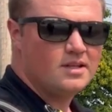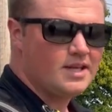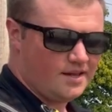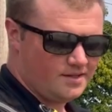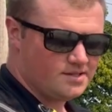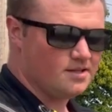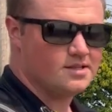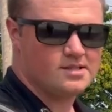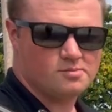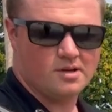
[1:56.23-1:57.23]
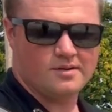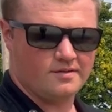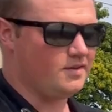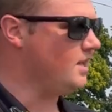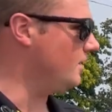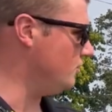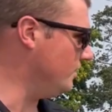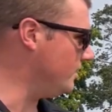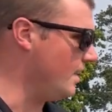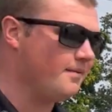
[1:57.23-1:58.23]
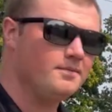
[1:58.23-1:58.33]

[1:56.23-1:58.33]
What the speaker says: Yeah, this is one of the engines, yeah.